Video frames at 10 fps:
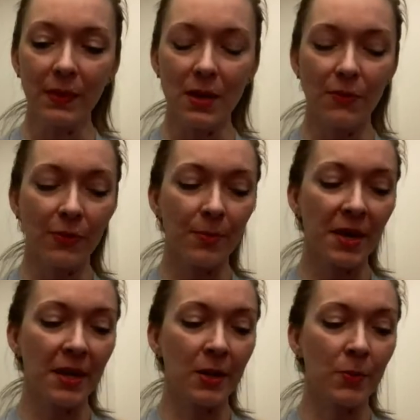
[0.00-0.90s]
From
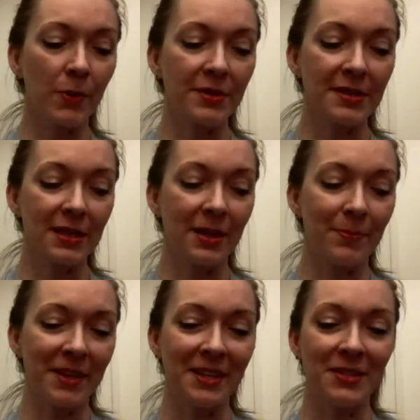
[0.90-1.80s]
here, we'll slip
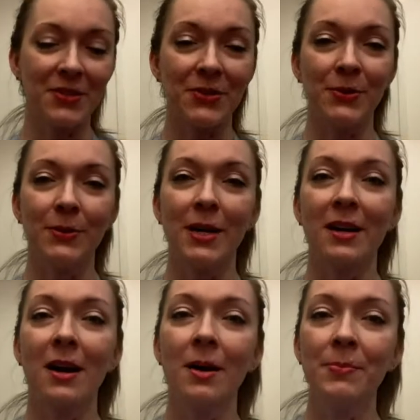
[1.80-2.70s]
into a
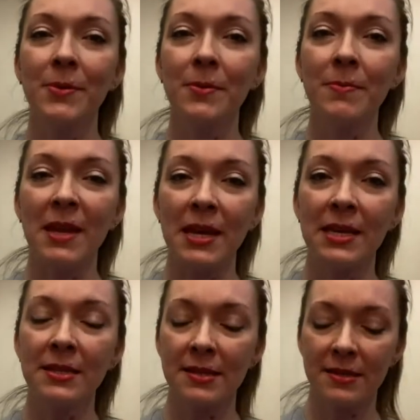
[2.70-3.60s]
couple
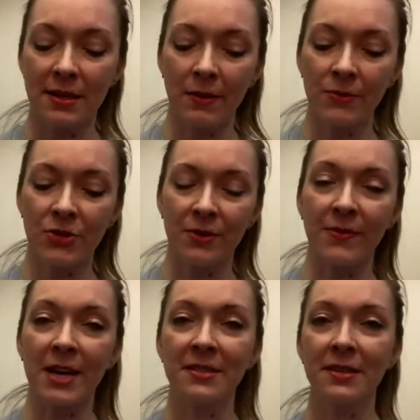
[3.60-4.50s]
minutes of
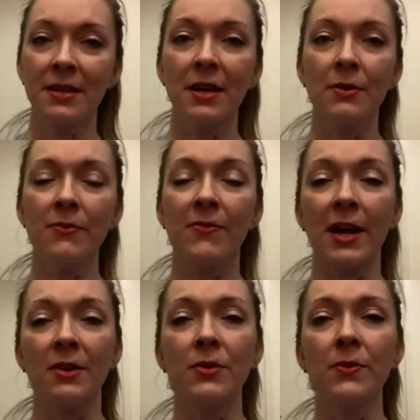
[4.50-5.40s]
Shavasana,
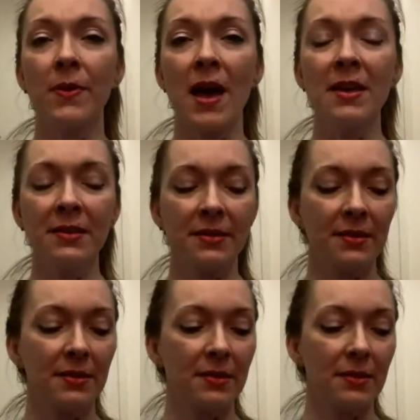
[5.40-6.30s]
final
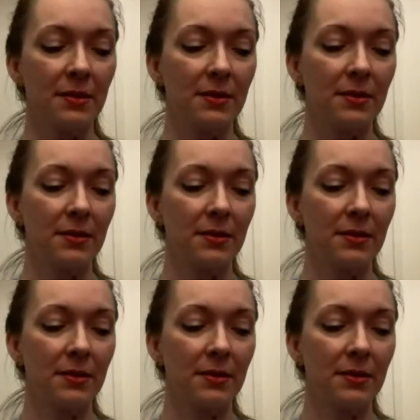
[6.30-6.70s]
rest.